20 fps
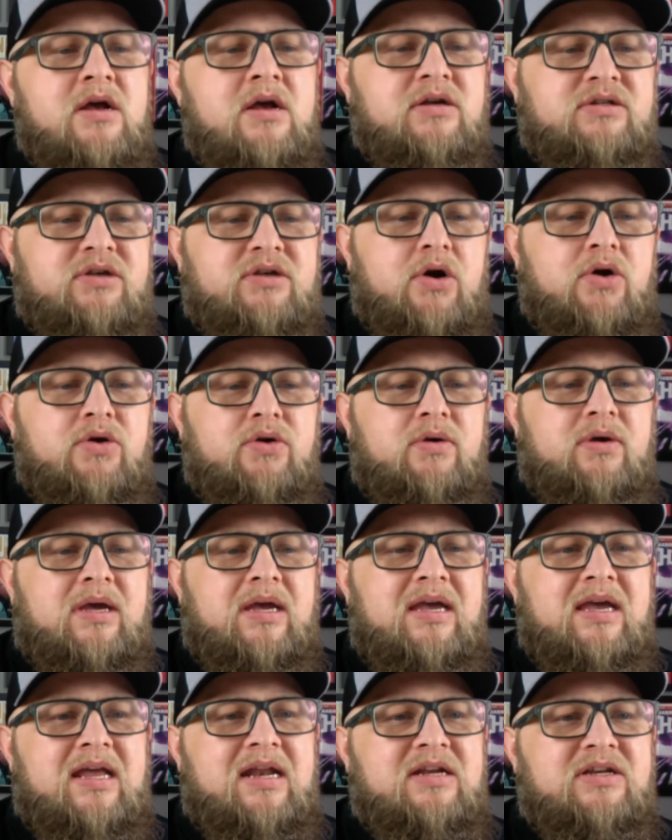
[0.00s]
So you
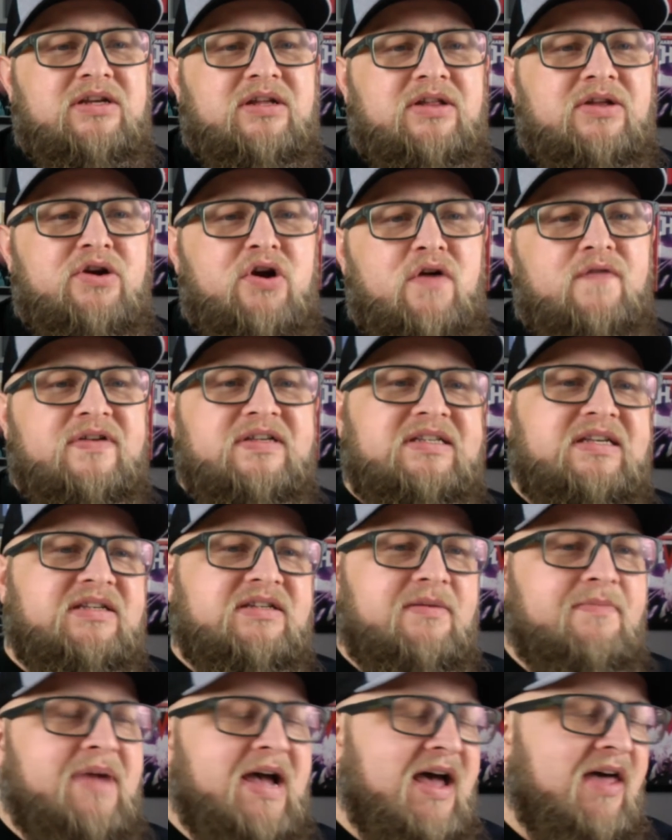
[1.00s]
can get into the nervous
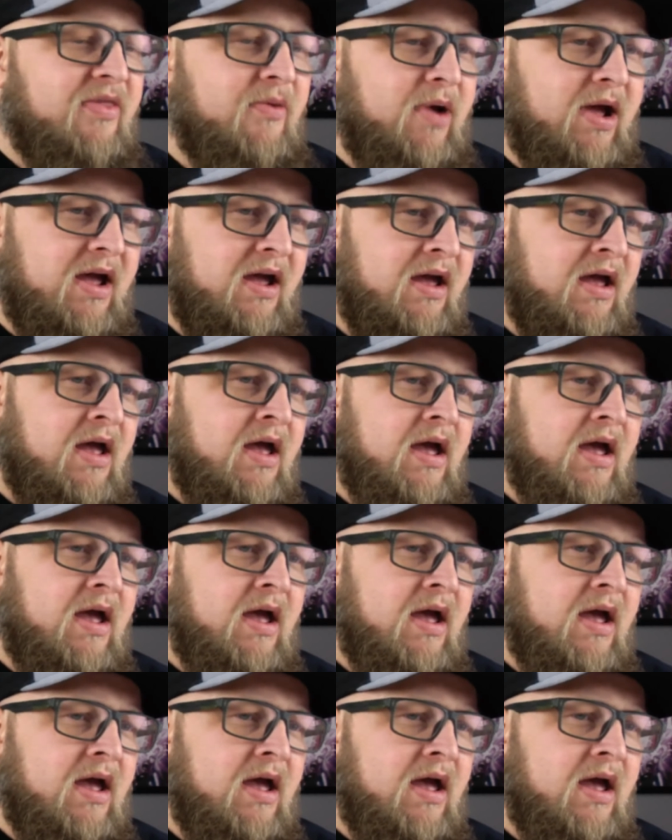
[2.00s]
system pathway